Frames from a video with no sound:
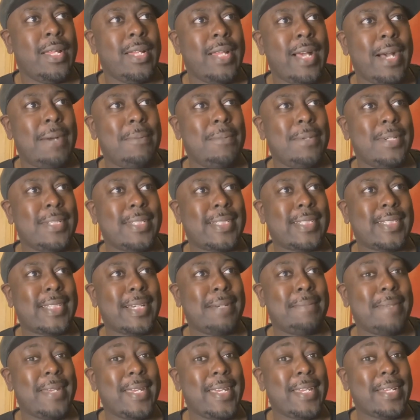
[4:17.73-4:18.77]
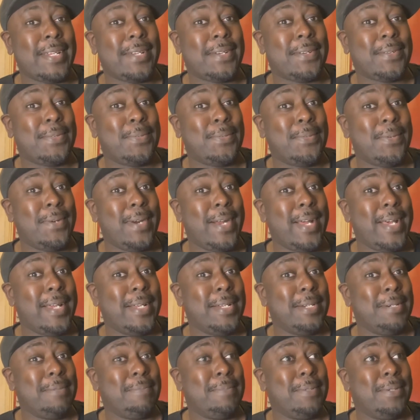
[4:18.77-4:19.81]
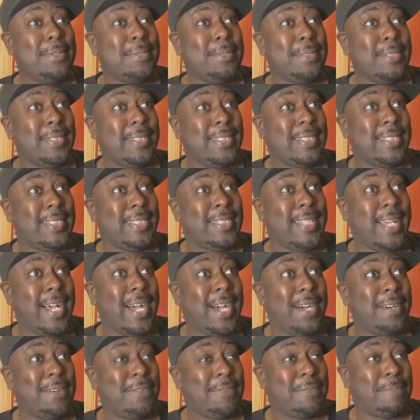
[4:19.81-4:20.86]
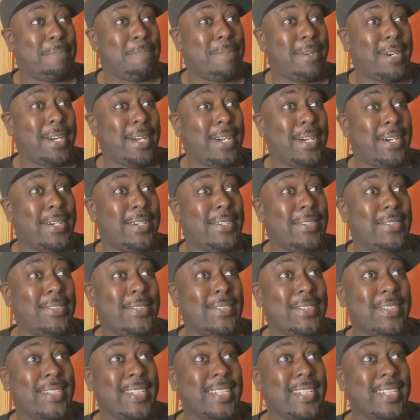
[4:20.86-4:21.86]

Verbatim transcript: That was some incredible stuff, bro.